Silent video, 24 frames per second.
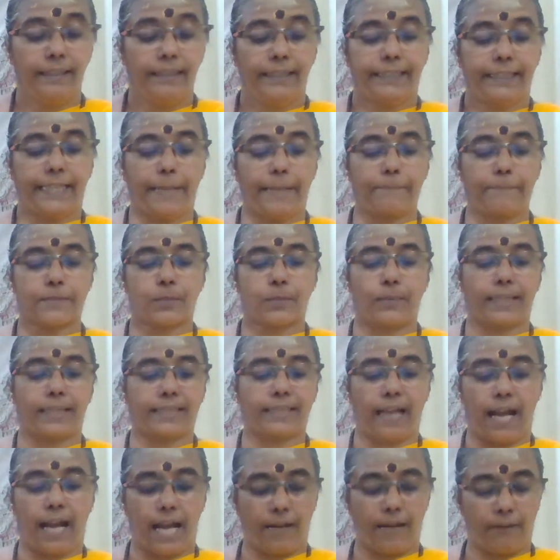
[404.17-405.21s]
Kim Smith
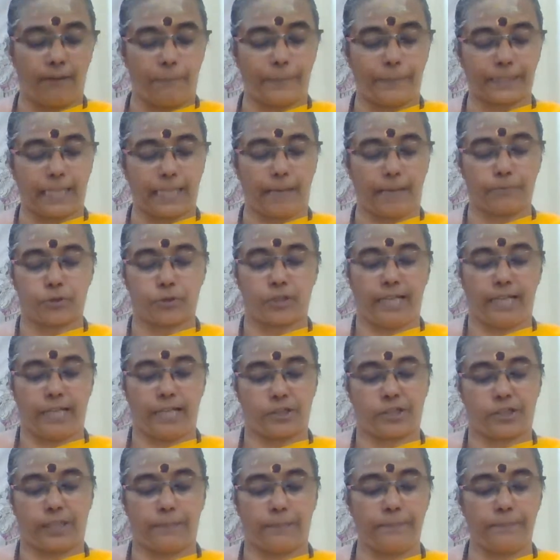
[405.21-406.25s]
Avapatam
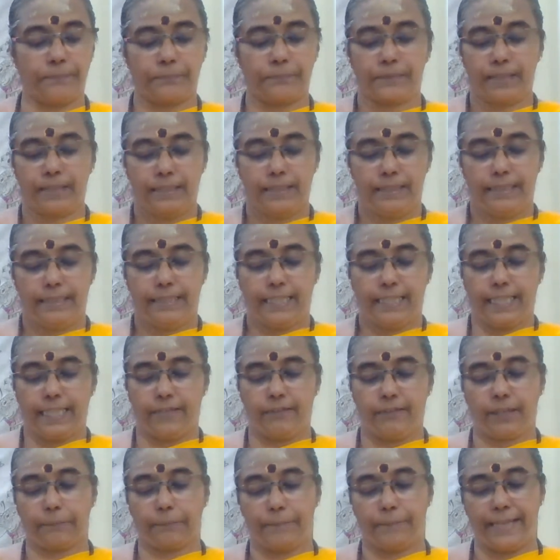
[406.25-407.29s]
Shreshtam.
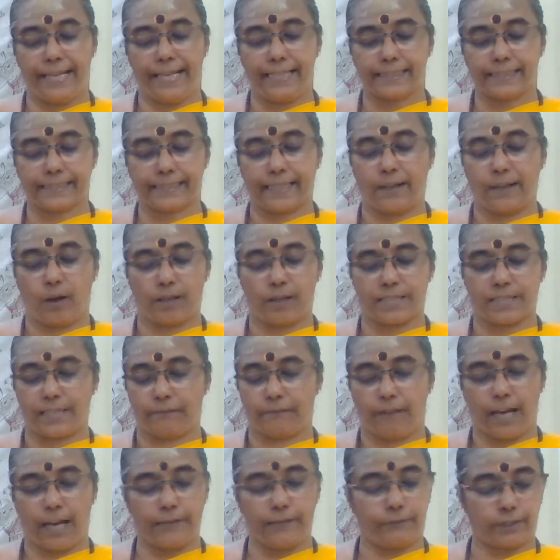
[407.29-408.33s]
Living beings cannot
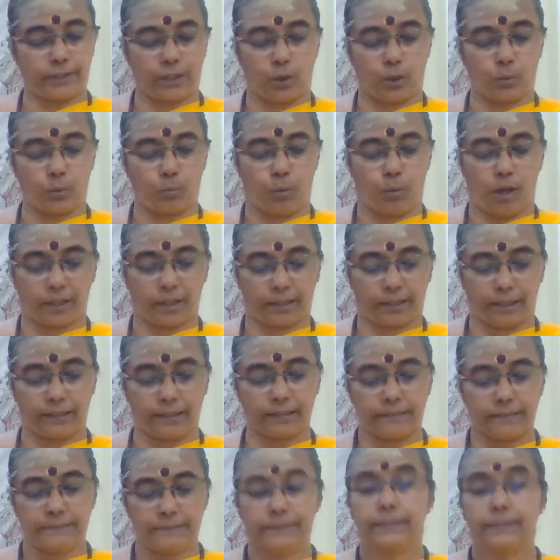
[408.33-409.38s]
survive without
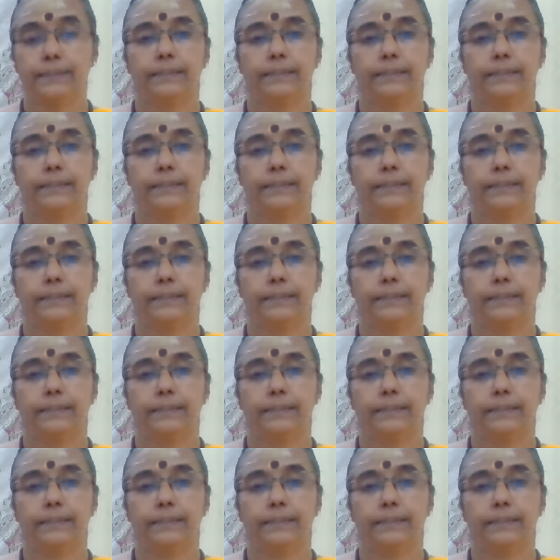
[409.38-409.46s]
water.